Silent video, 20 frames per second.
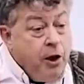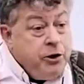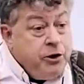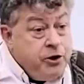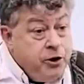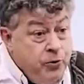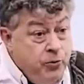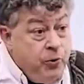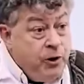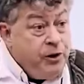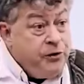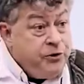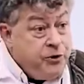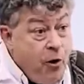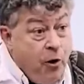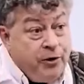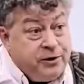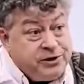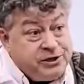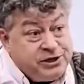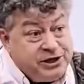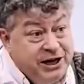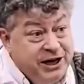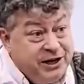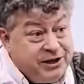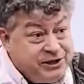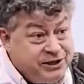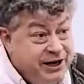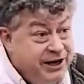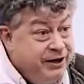You will not see
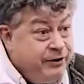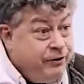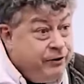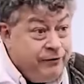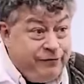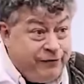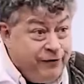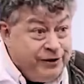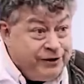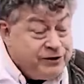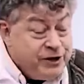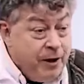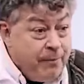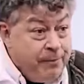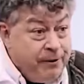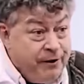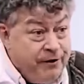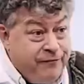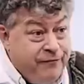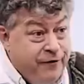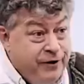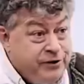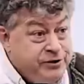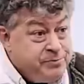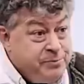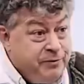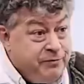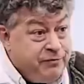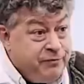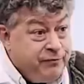a single, for example,
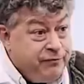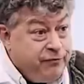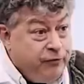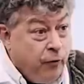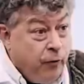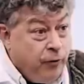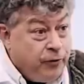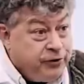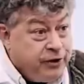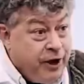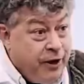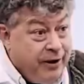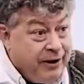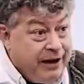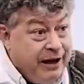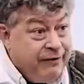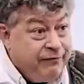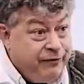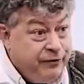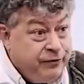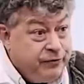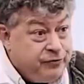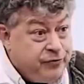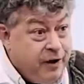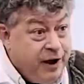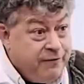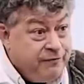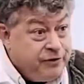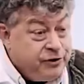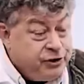advertisement from Ford going, if you
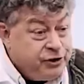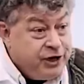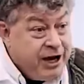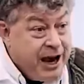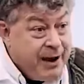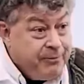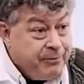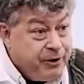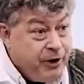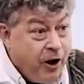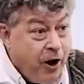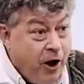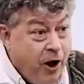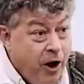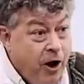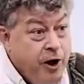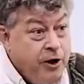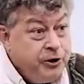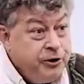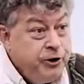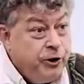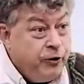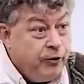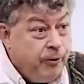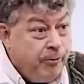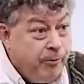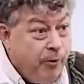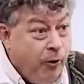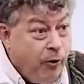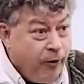drive a GM car, you're
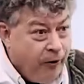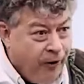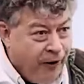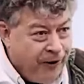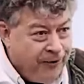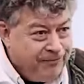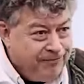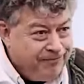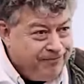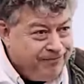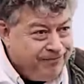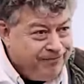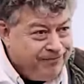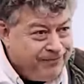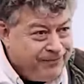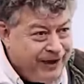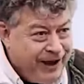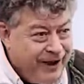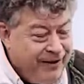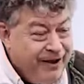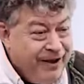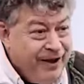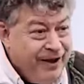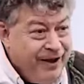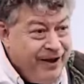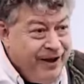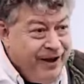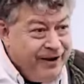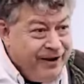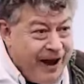a moron. Okay.
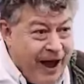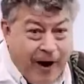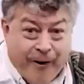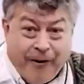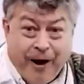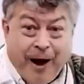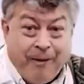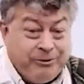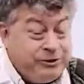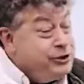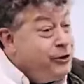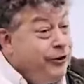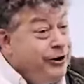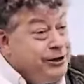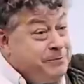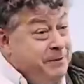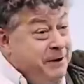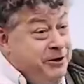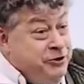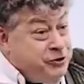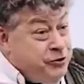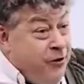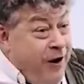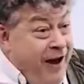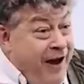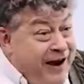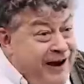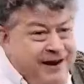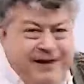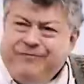Now, I'm sure it's been
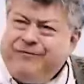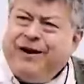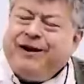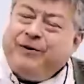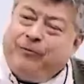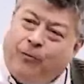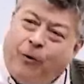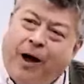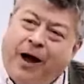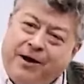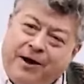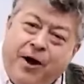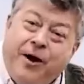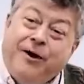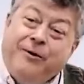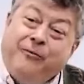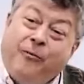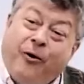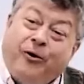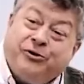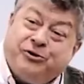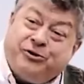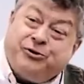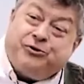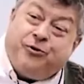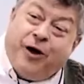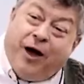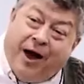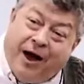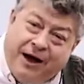tried. In fact, I know it was
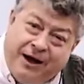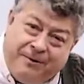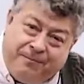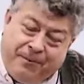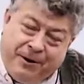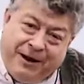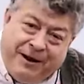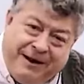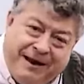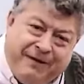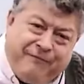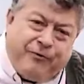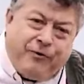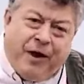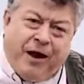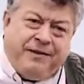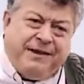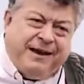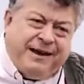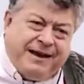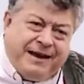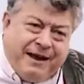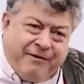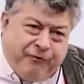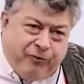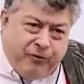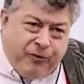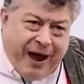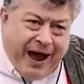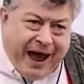tried, but I think it
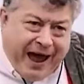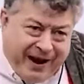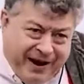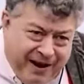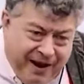never ran.